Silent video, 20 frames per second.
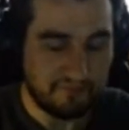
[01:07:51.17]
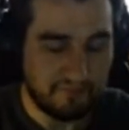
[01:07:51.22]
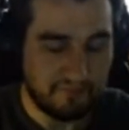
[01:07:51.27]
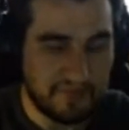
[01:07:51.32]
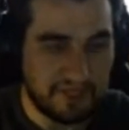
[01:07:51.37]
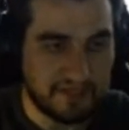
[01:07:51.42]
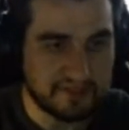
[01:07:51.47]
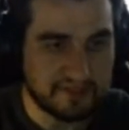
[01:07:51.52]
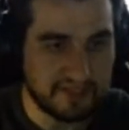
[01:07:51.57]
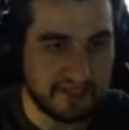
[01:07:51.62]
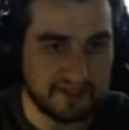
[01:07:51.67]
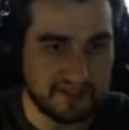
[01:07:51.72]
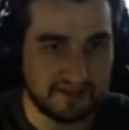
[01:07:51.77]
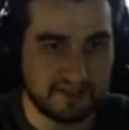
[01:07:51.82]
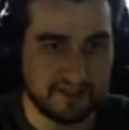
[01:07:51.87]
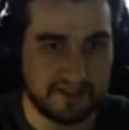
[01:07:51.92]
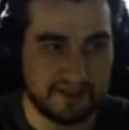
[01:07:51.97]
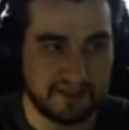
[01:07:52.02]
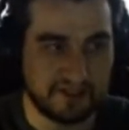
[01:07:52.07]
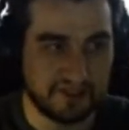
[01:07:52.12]
makes
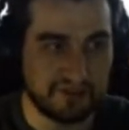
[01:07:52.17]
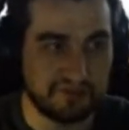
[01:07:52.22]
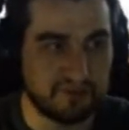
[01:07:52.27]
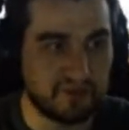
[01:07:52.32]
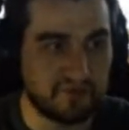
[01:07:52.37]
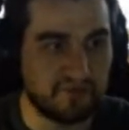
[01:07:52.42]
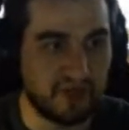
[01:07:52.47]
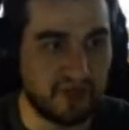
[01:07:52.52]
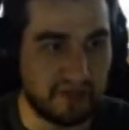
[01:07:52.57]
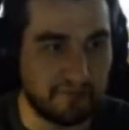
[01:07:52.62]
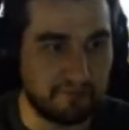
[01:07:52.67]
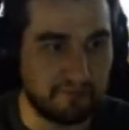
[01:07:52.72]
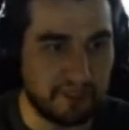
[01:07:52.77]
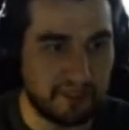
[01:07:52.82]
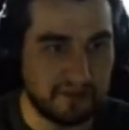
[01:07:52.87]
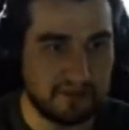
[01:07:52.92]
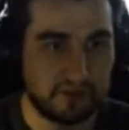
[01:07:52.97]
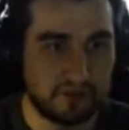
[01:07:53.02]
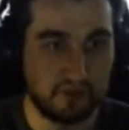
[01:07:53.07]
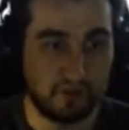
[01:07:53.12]
sense in terms of
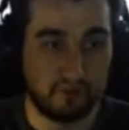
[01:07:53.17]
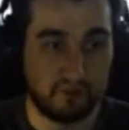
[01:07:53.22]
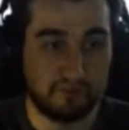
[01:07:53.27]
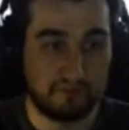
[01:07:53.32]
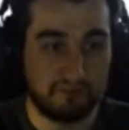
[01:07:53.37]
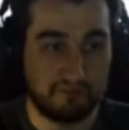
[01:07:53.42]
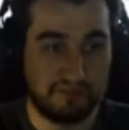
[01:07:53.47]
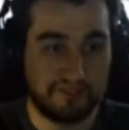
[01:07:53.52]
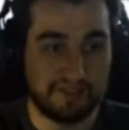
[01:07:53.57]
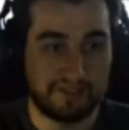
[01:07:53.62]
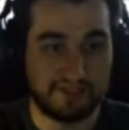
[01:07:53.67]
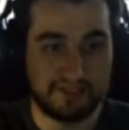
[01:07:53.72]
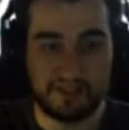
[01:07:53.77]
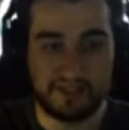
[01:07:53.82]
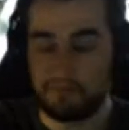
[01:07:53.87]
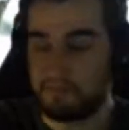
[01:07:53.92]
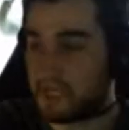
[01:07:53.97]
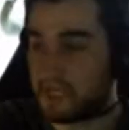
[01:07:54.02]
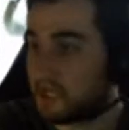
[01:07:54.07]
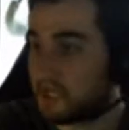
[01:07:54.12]
gameplay, so it's
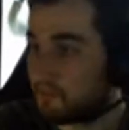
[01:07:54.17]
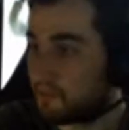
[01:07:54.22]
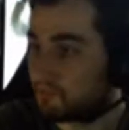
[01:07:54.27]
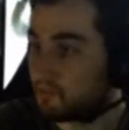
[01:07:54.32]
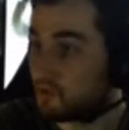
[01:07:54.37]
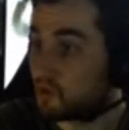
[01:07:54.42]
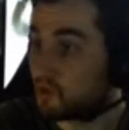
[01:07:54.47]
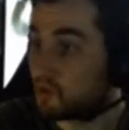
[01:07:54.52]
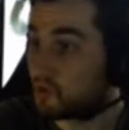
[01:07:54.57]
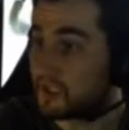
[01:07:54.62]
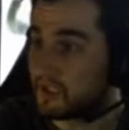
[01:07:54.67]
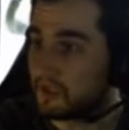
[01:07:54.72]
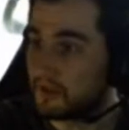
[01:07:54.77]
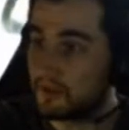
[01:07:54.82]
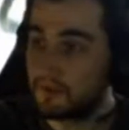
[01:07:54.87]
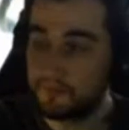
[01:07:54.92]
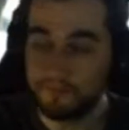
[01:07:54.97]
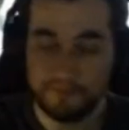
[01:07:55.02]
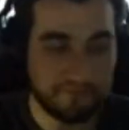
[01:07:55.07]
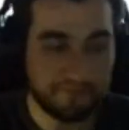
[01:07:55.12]
the minimum you
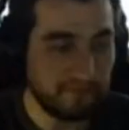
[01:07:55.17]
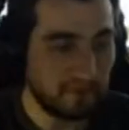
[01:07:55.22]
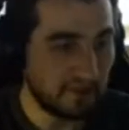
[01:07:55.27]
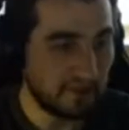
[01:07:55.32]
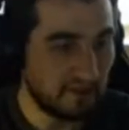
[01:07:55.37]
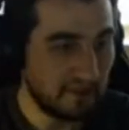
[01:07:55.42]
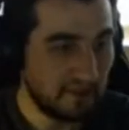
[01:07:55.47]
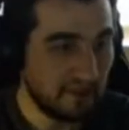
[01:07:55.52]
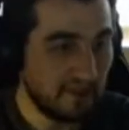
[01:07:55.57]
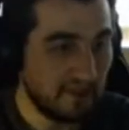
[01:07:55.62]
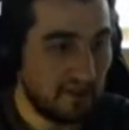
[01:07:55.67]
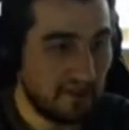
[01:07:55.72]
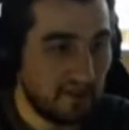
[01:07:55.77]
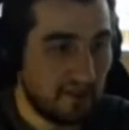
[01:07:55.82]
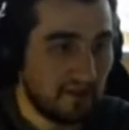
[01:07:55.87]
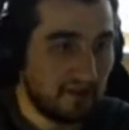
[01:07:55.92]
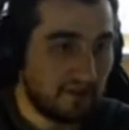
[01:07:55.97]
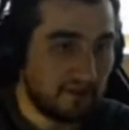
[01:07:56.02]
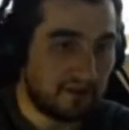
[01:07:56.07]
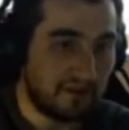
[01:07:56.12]
need.
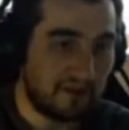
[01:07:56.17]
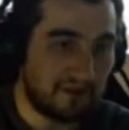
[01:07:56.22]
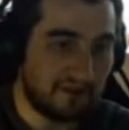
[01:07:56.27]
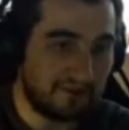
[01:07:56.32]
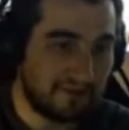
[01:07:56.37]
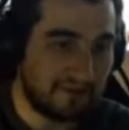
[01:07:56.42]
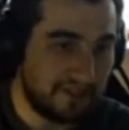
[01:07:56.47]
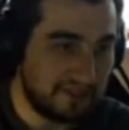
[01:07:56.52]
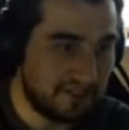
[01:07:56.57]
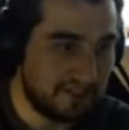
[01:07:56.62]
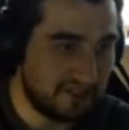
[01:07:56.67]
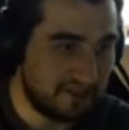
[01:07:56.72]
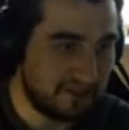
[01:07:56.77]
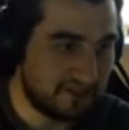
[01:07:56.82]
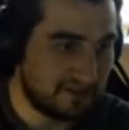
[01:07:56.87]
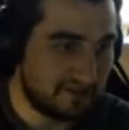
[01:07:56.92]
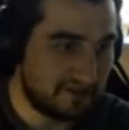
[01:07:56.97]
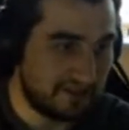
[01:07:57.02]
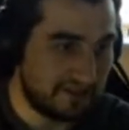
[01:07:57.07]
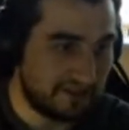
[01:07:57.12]
This
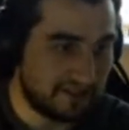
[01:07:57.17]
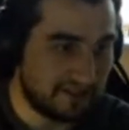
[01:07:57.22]
is